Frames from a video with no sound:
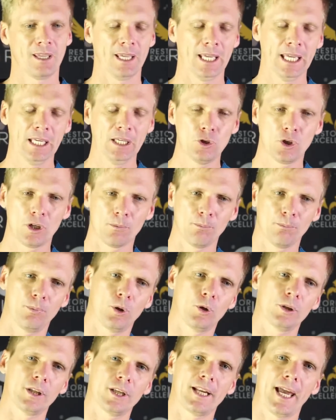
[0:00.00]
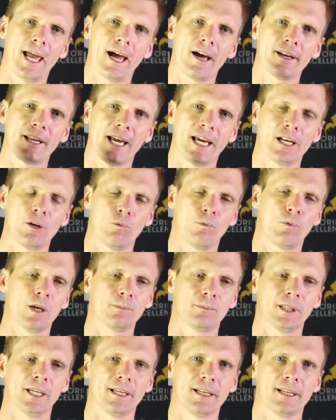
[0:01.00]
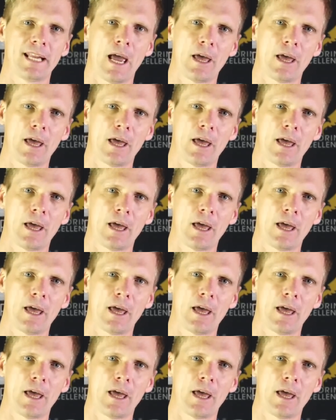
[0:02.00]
you can pull it out and it won't bleed.